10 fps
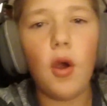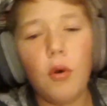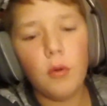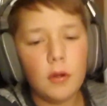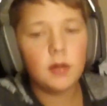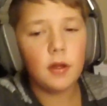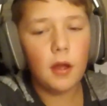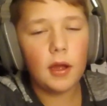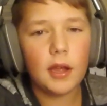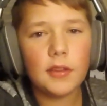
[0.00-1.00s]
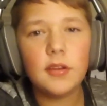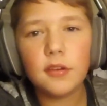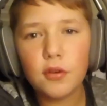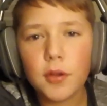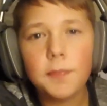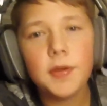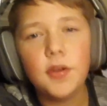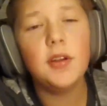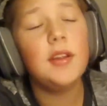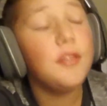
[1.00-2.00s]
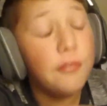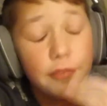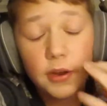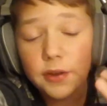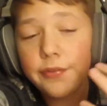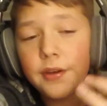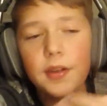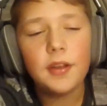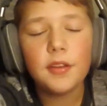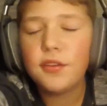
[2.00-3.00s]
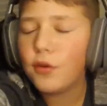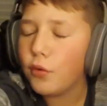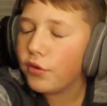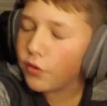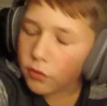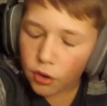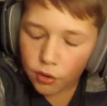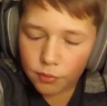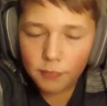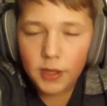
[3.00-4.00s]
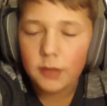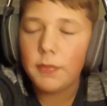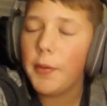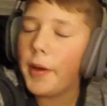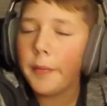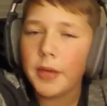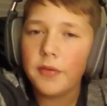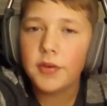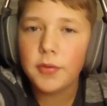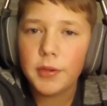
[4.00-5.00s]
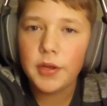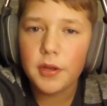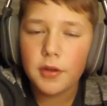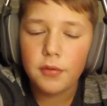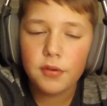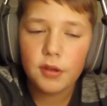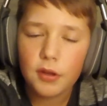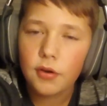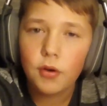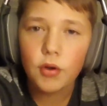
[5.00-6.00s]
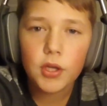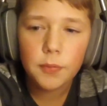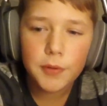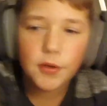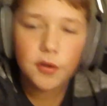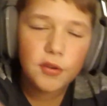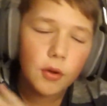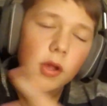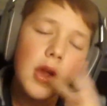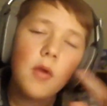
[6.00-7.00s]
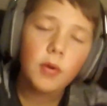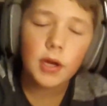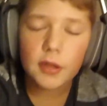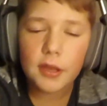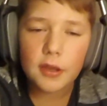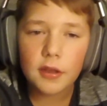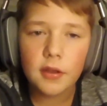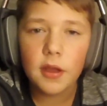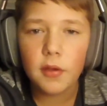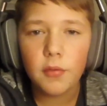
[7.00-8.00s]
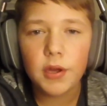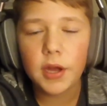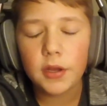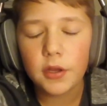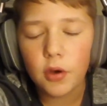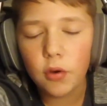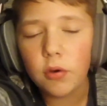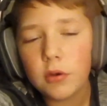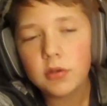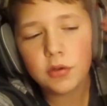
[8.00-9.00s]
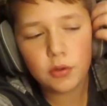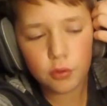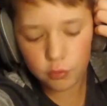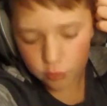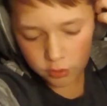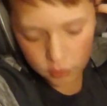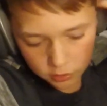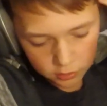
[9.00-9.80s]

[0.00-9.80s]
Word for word: so I got this new computer. It's very fuck. It's so slow. My, my mom gave it to me. It was like her old computer, so we gotta take it and we gotta go to